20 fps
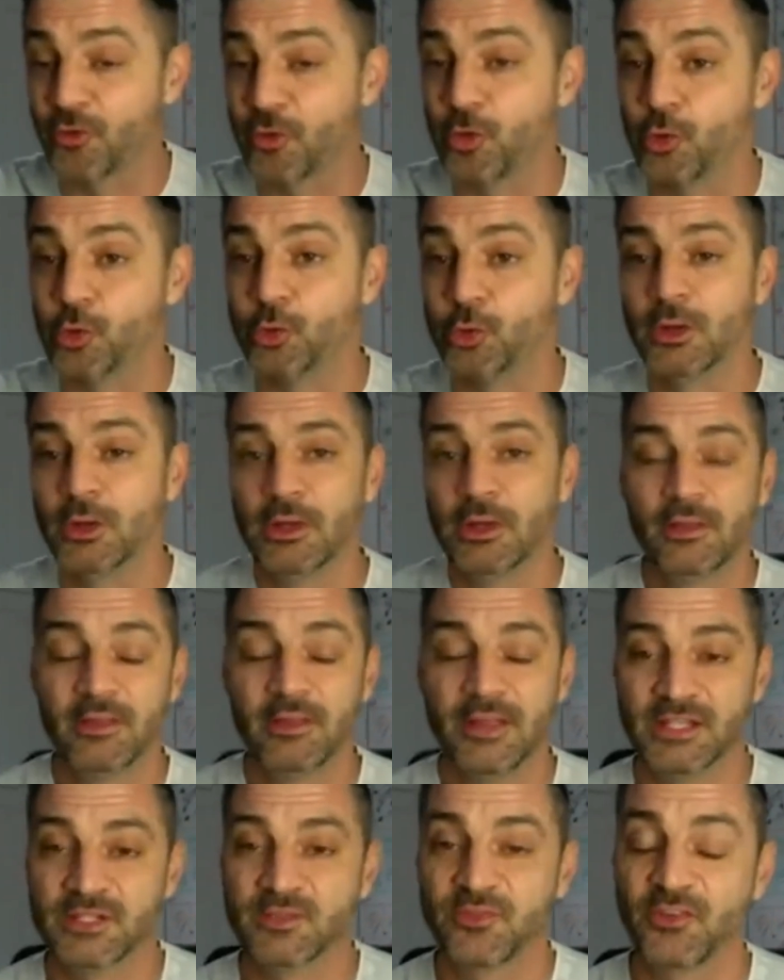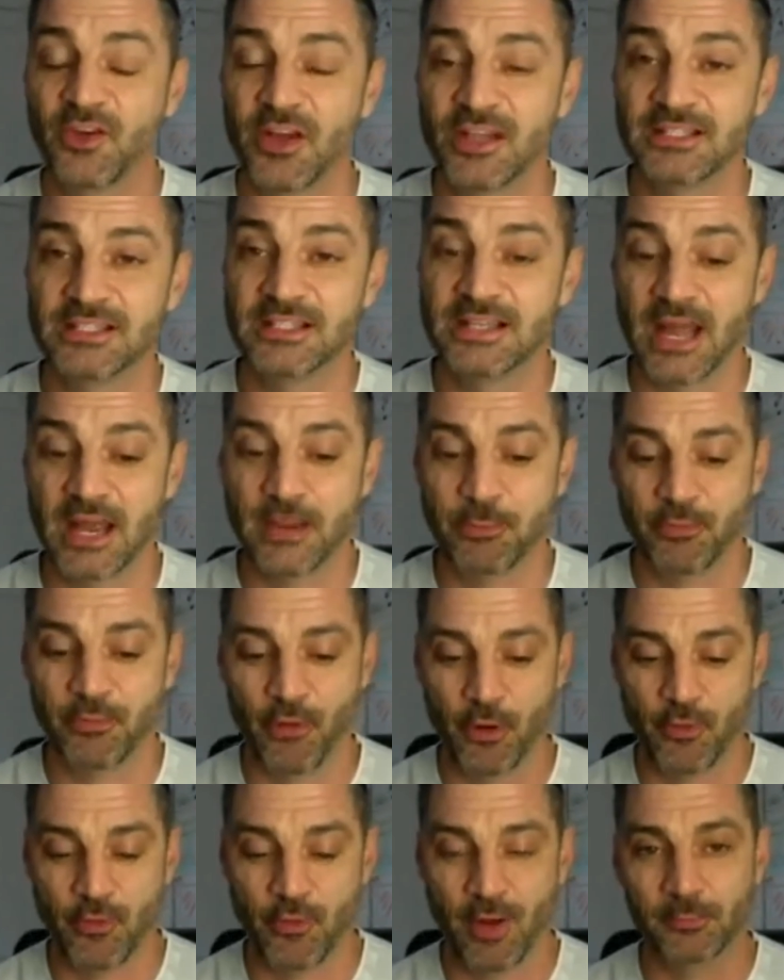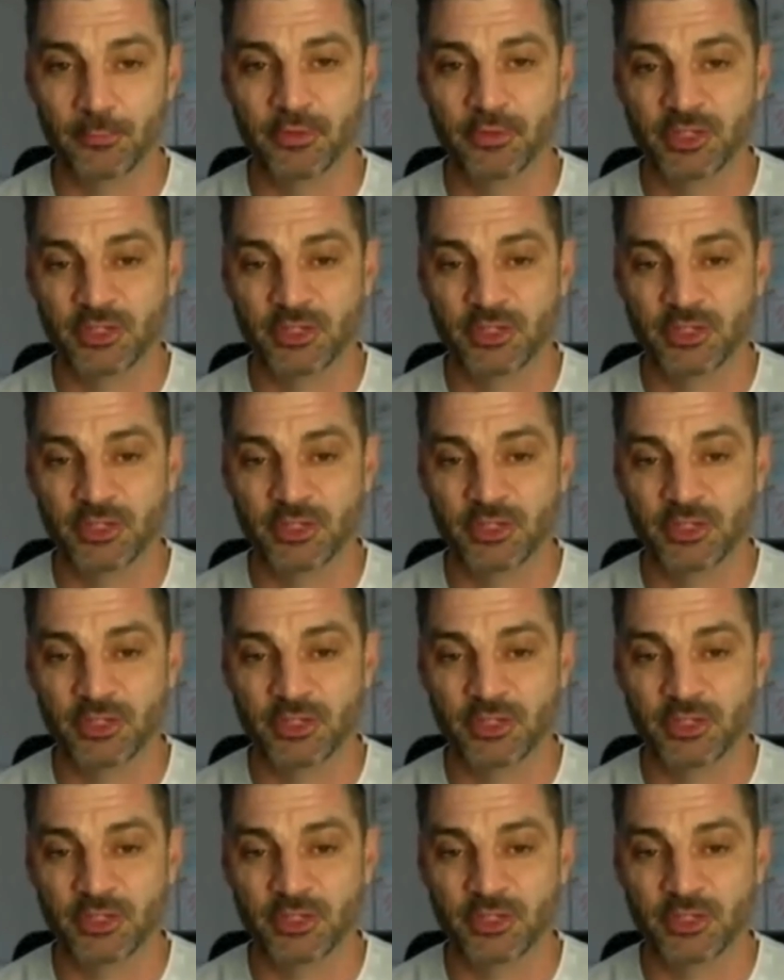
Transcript: through this 30-day program,